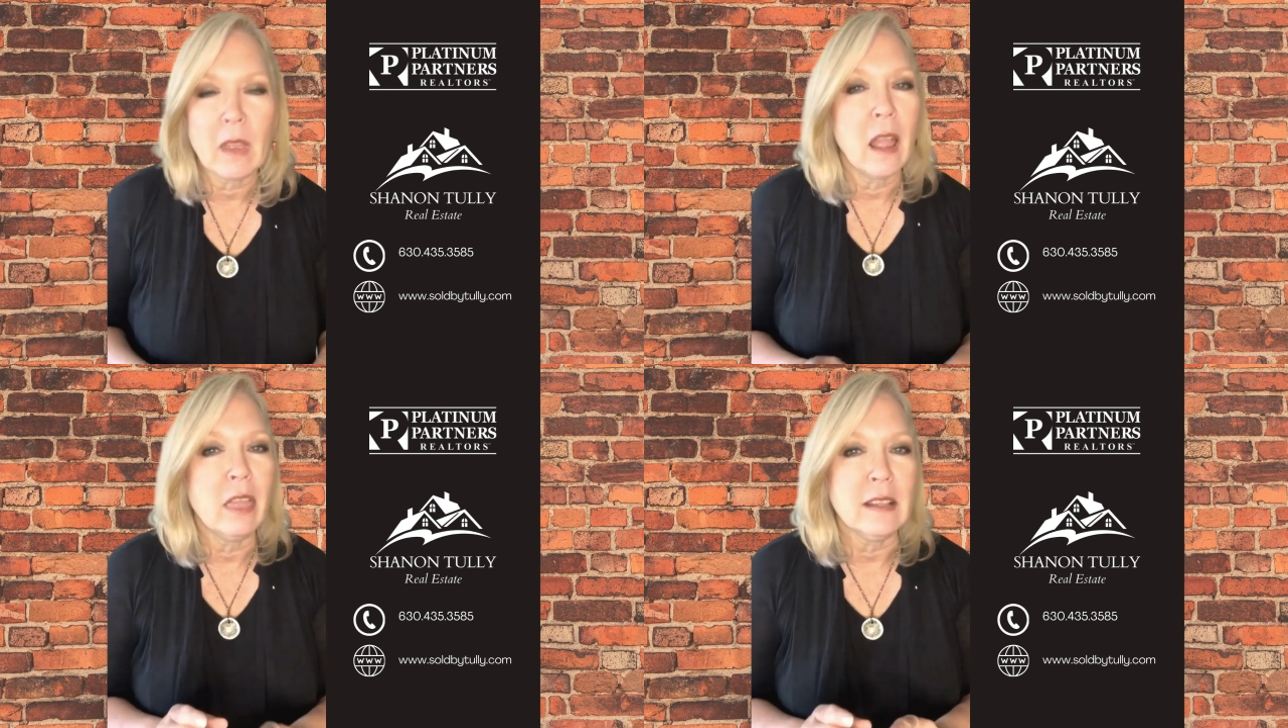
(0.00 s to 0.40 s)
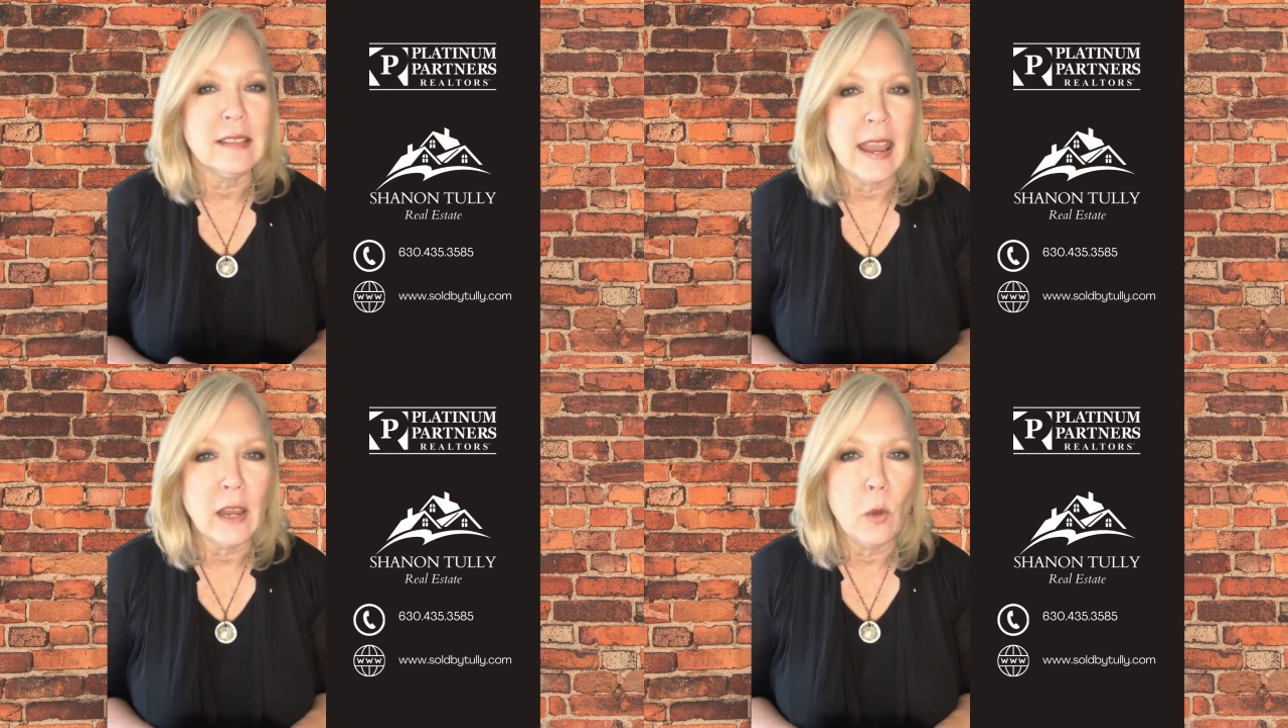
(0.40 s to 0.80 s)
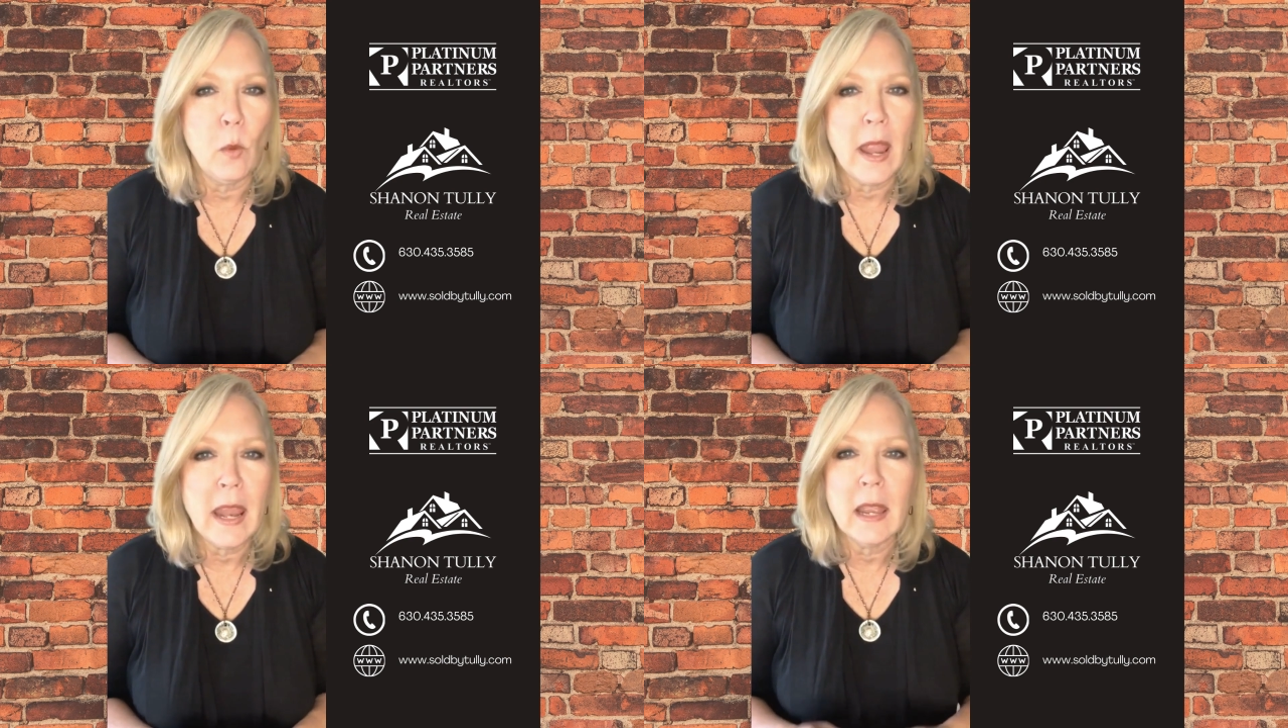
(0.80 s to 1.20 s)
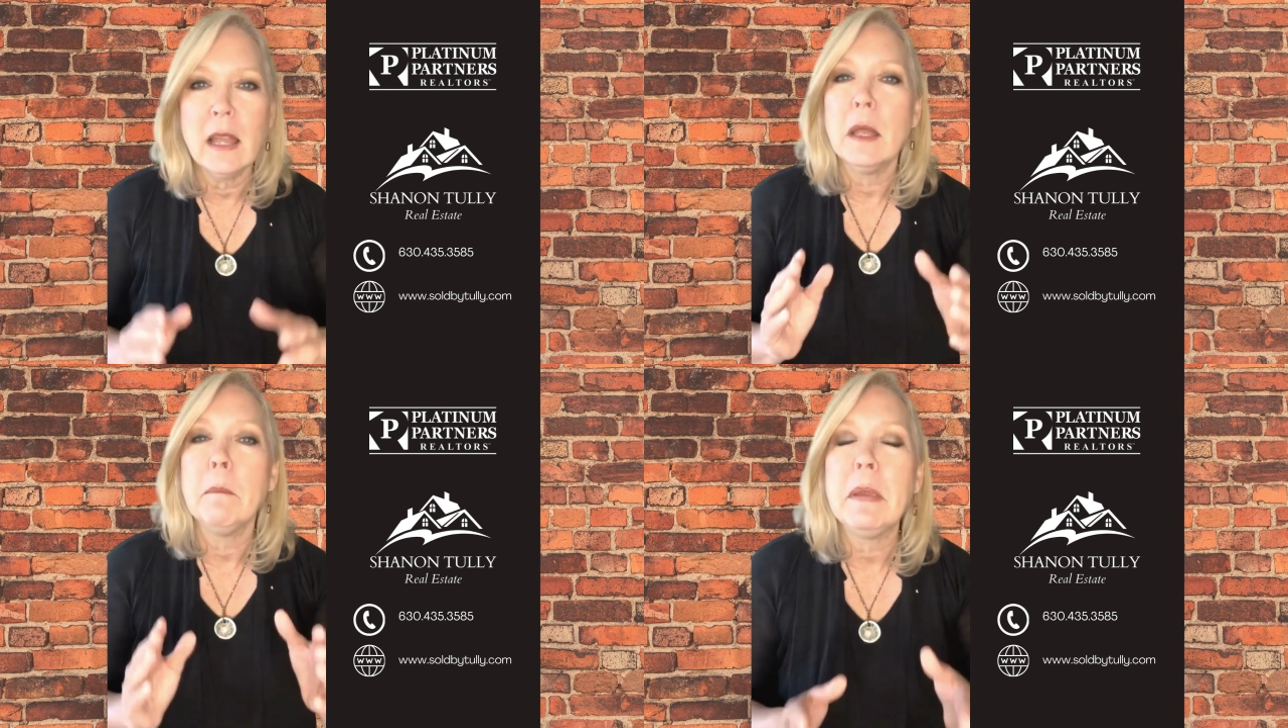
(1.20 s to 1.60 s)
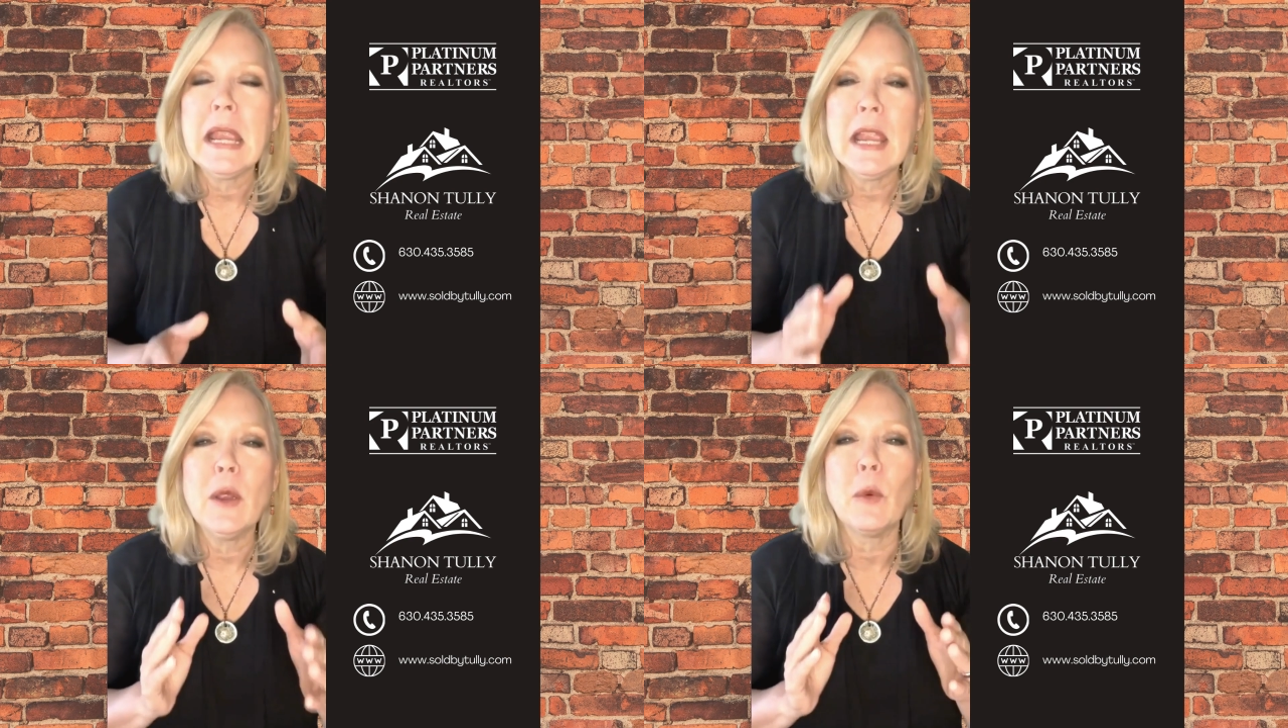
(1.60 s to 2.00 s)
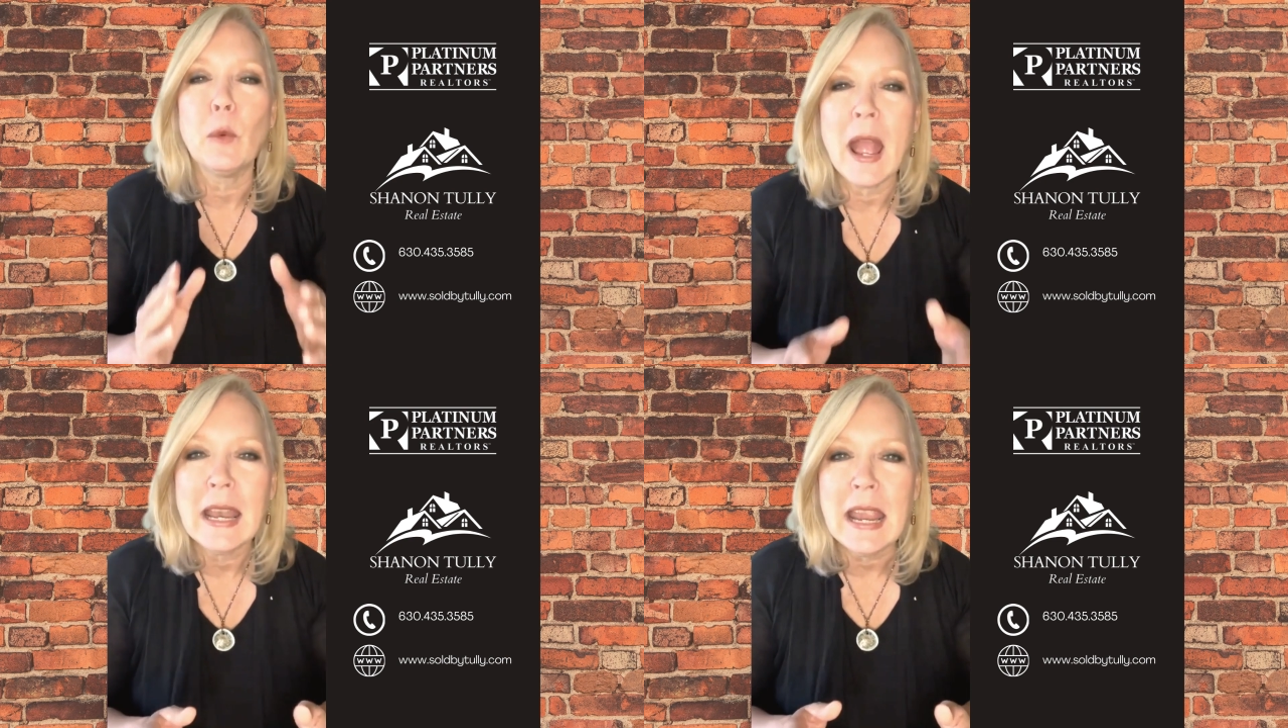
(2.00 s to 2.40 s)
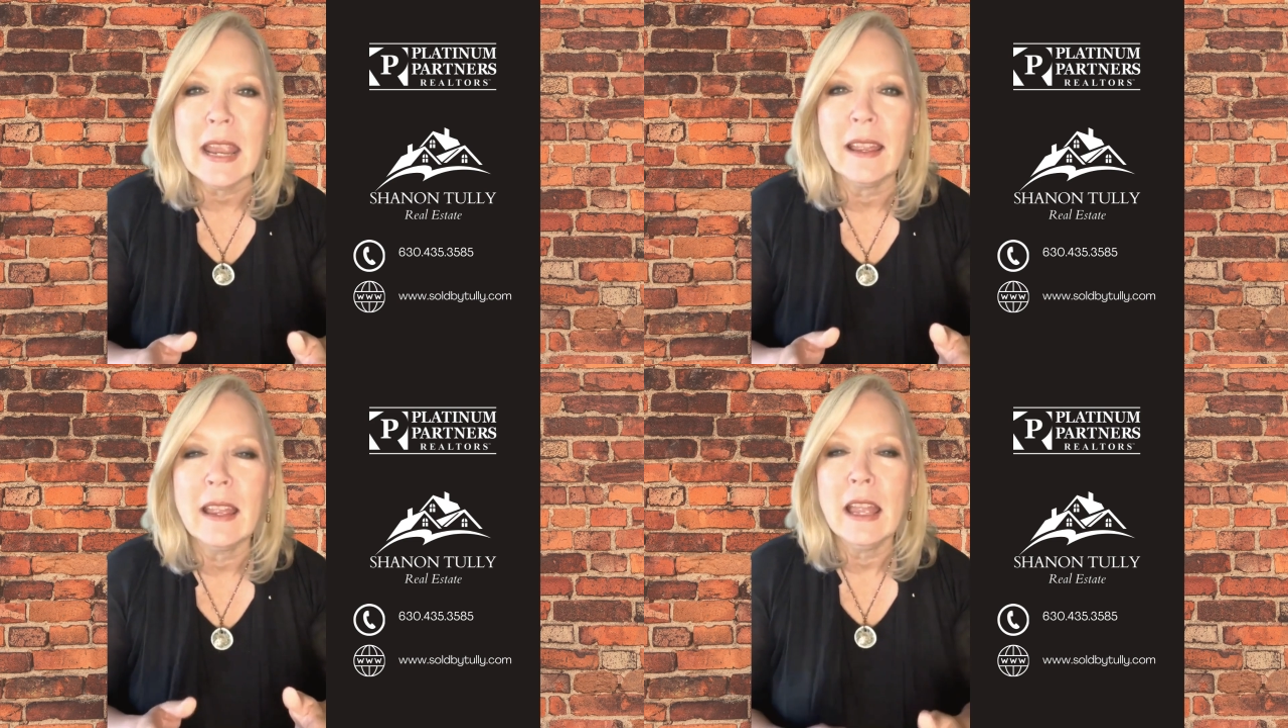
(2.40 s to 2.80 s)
The takeaway, be ready.